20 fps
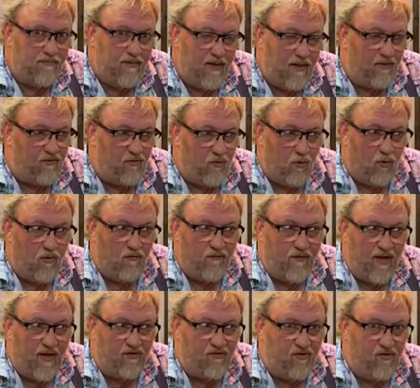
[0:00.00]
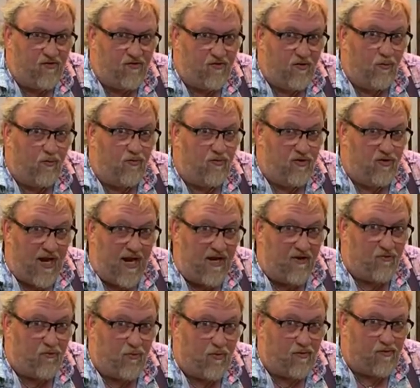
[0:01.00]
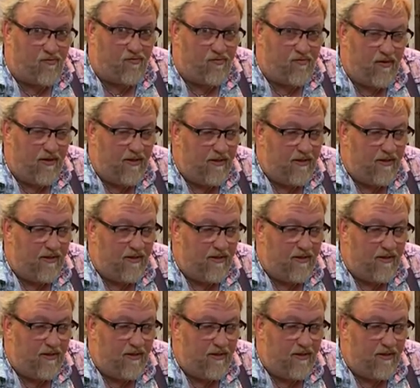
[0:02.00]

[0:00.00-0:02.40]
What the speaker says: and torrefaction is so dangerous